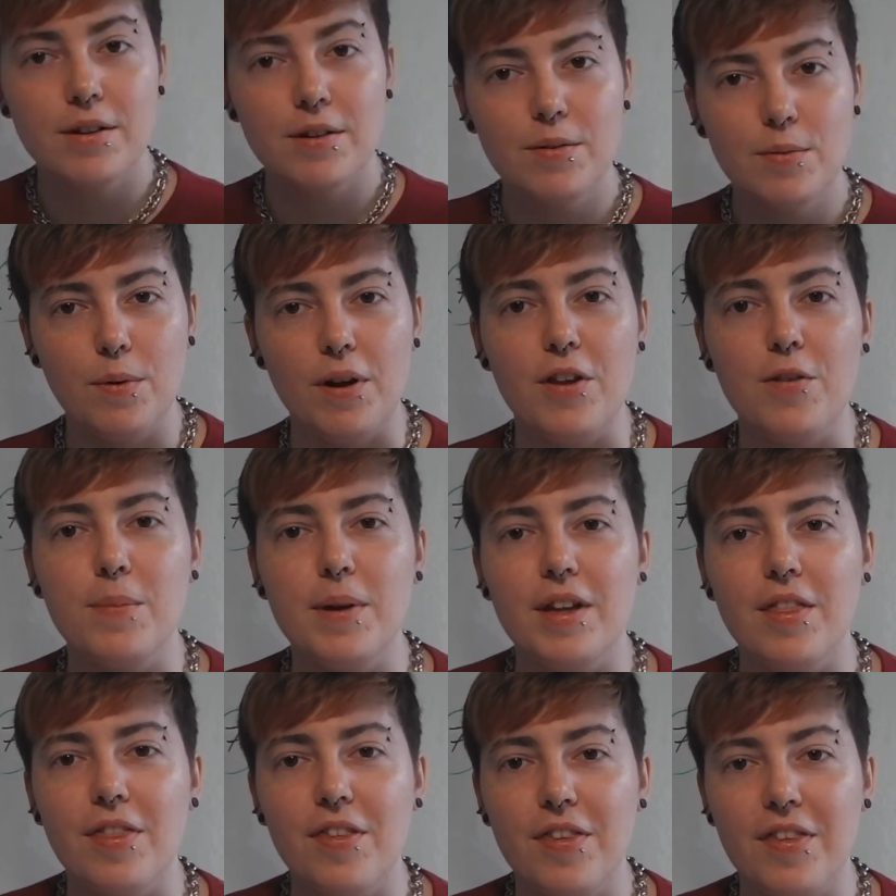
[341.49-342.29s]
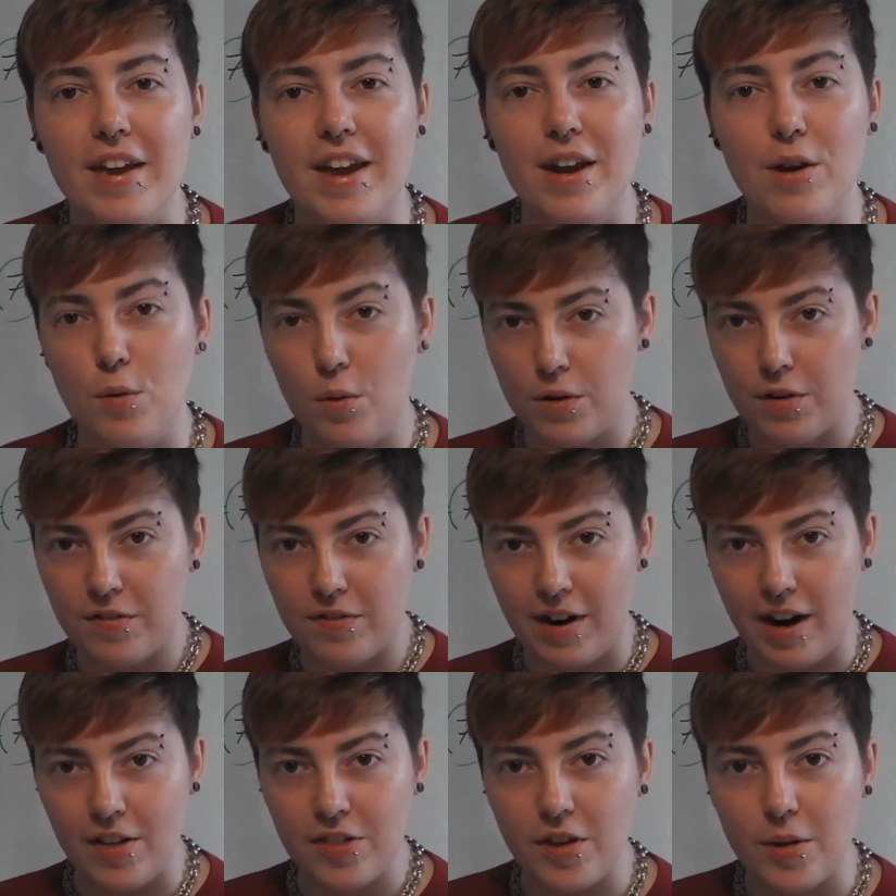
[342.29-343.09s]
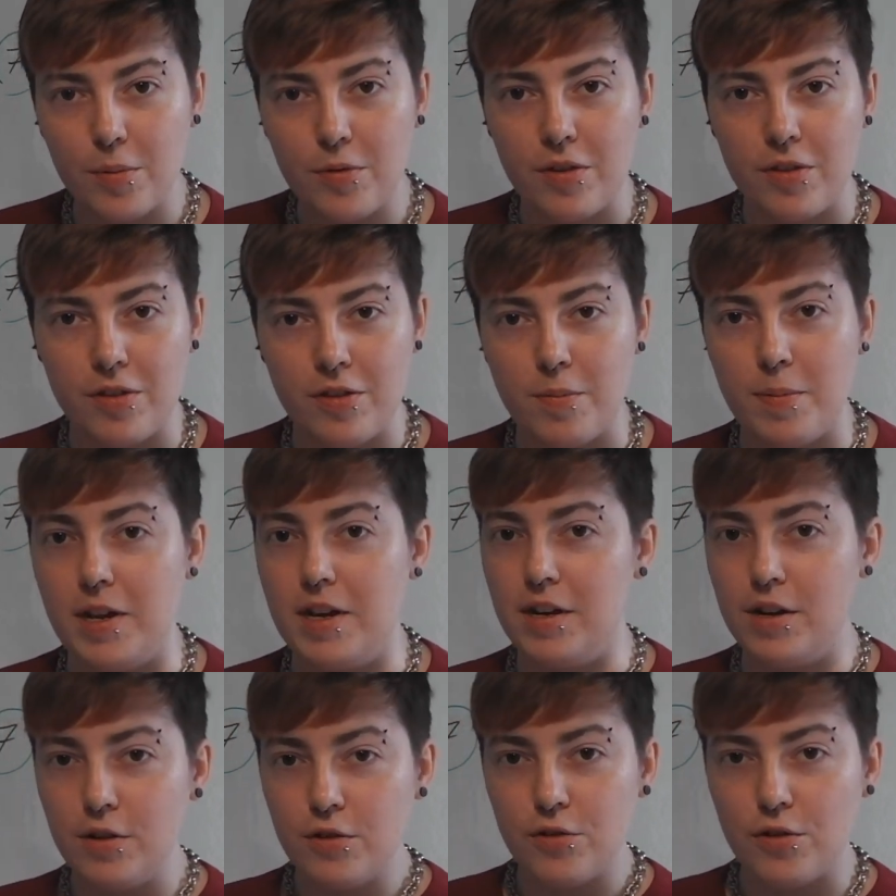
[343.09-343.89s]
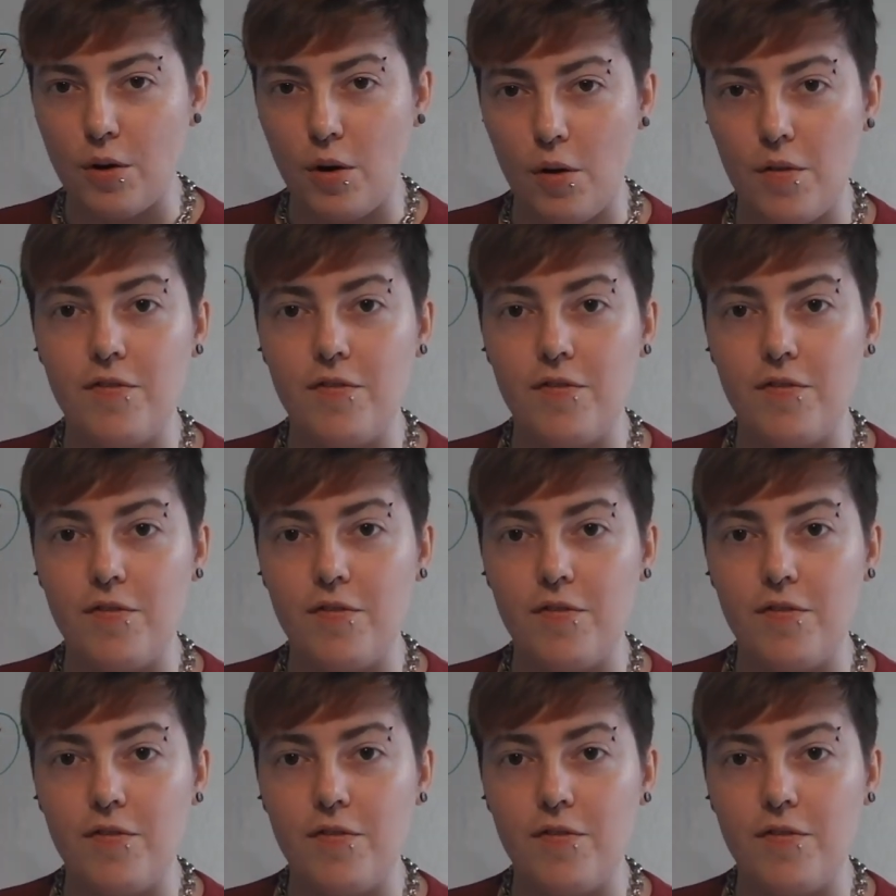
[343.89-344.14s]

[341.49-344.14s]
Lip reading: which means in order for our substance to be neutral,